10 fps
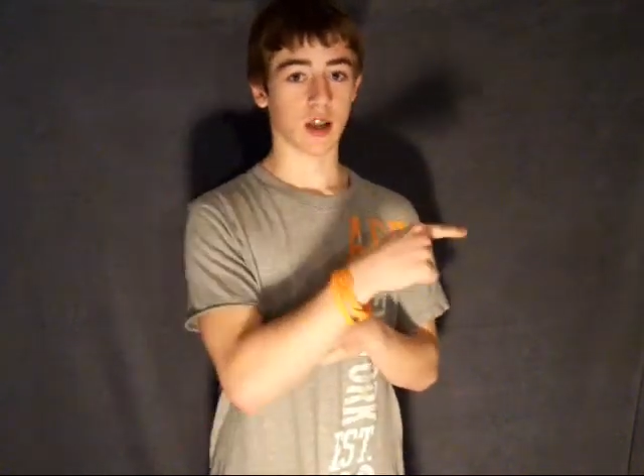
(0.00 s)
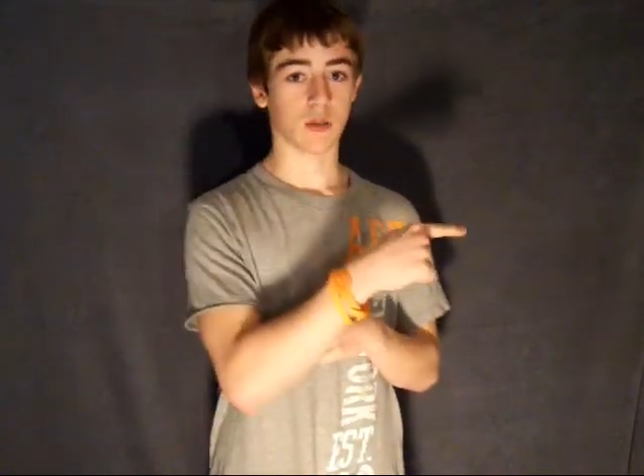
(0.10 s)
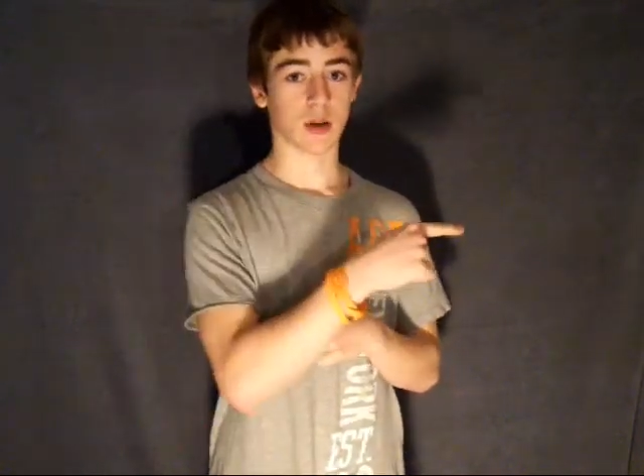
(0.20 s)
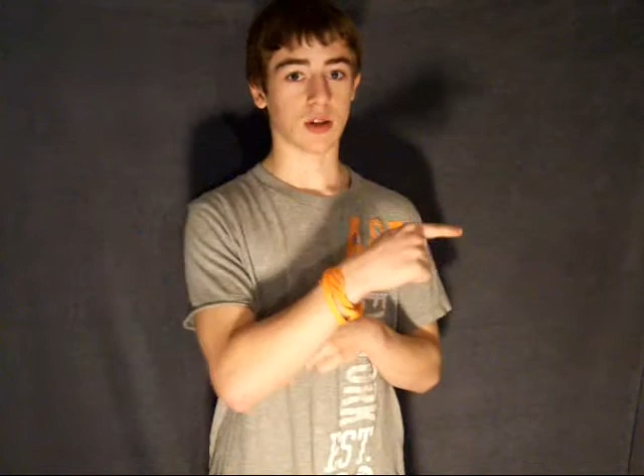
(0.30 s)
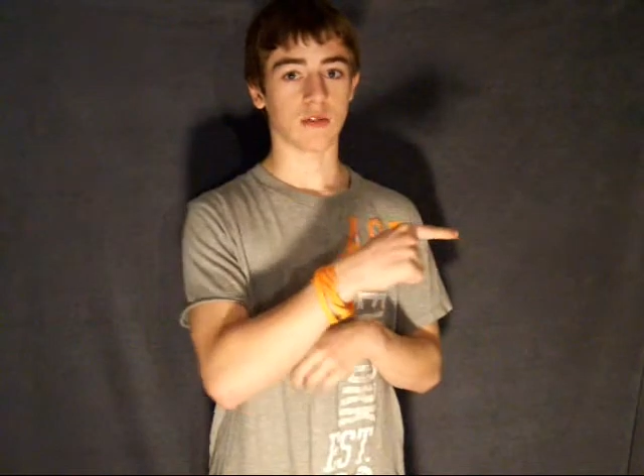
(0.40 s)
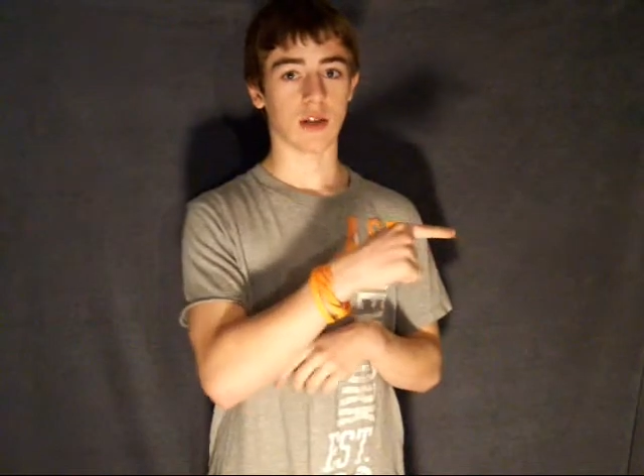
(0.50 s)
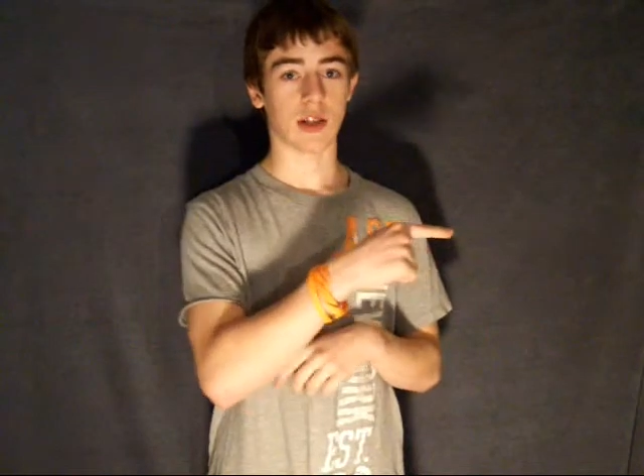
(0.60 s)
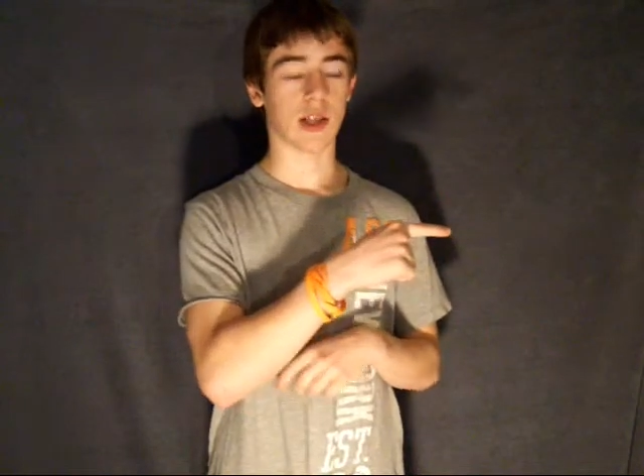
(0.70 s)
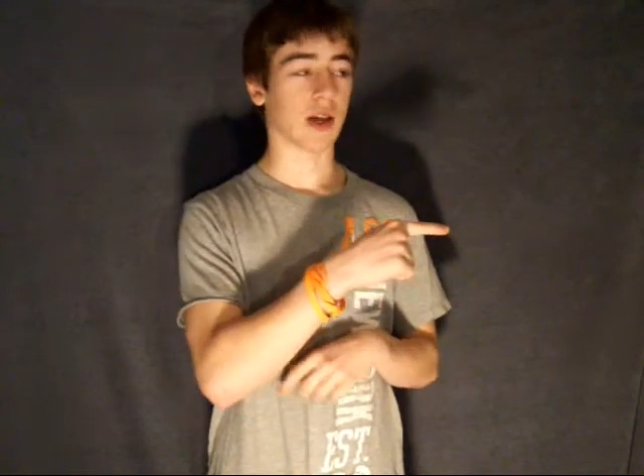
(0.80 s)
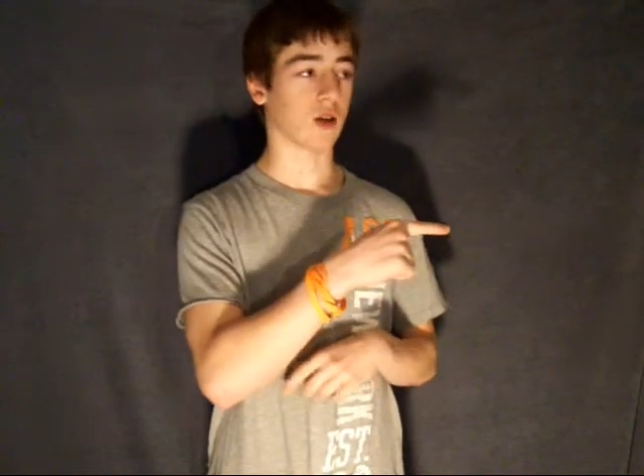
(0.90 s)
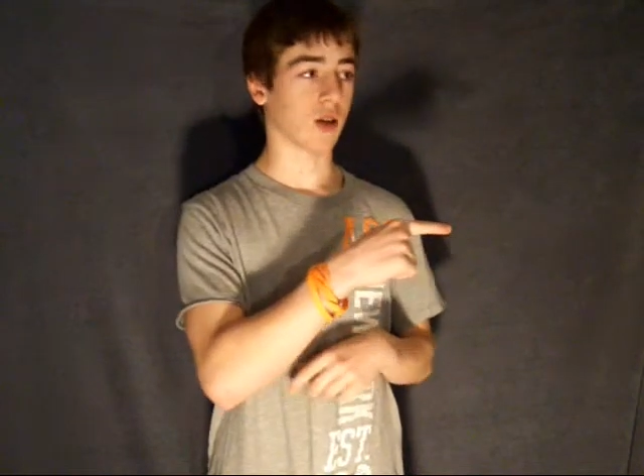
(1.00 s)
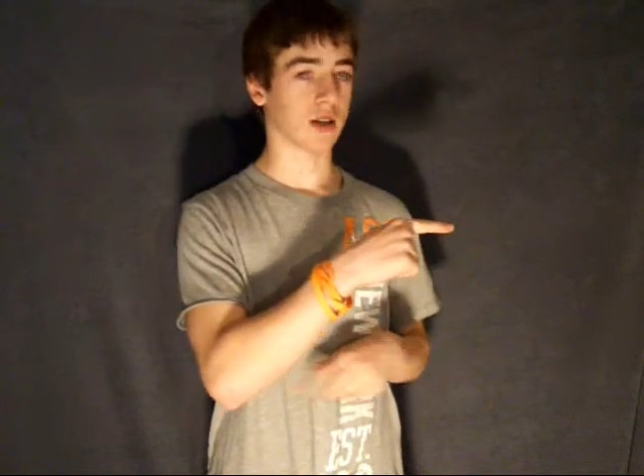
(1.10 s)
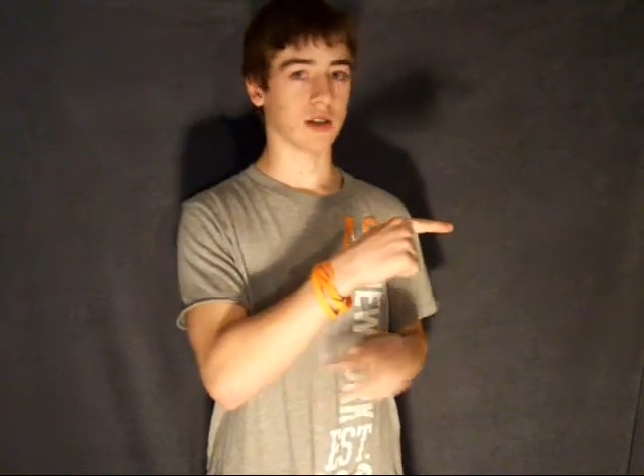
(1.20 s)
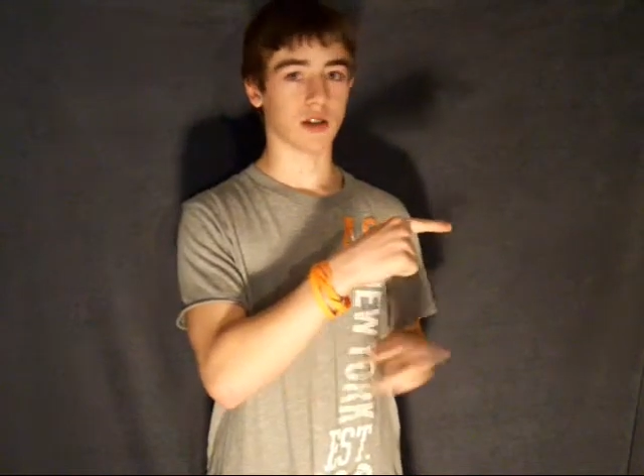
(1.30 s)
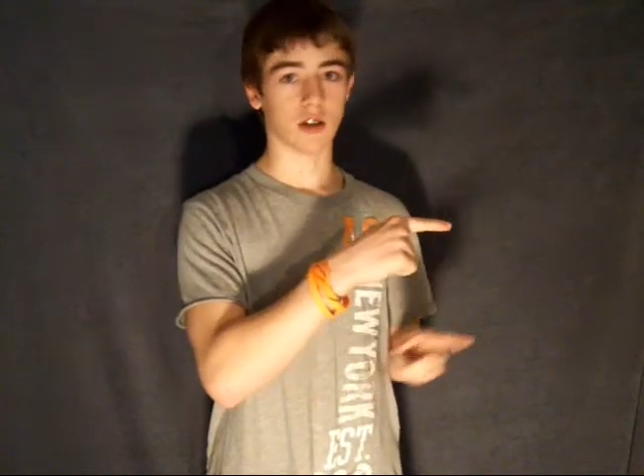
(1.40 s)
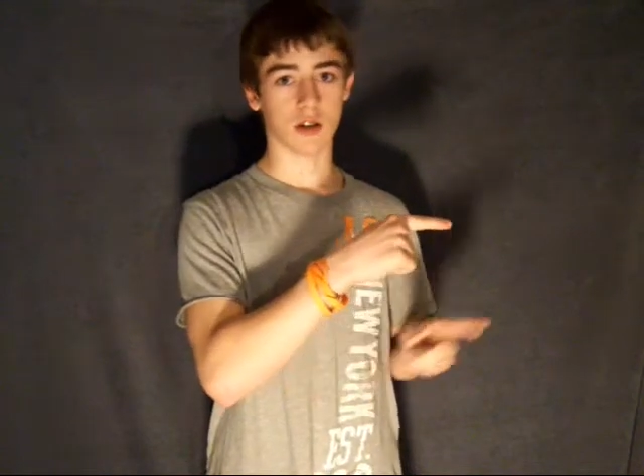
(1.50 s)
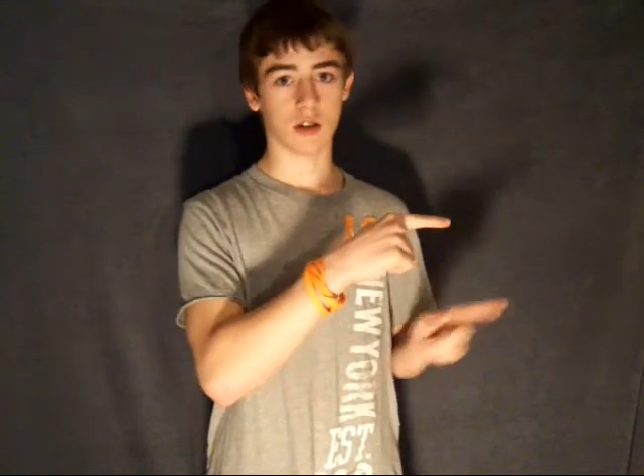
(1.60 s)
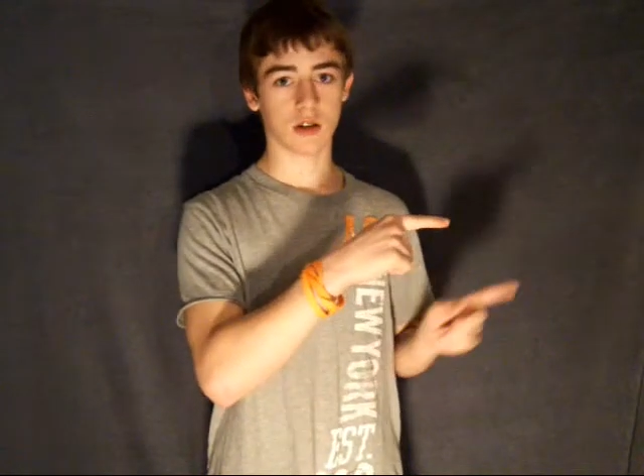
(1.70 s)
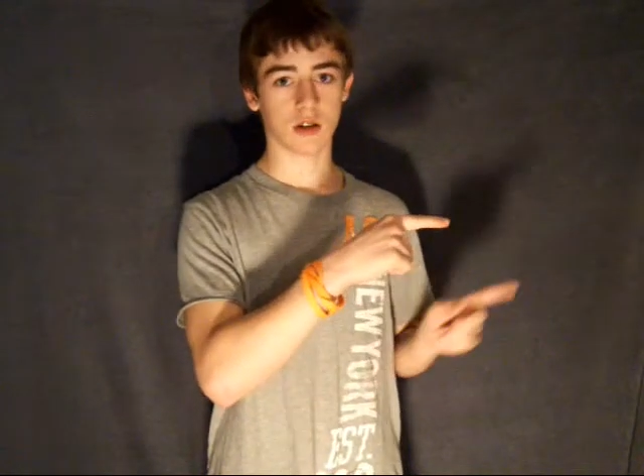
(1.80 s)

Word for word: yellow button I found that a lot easier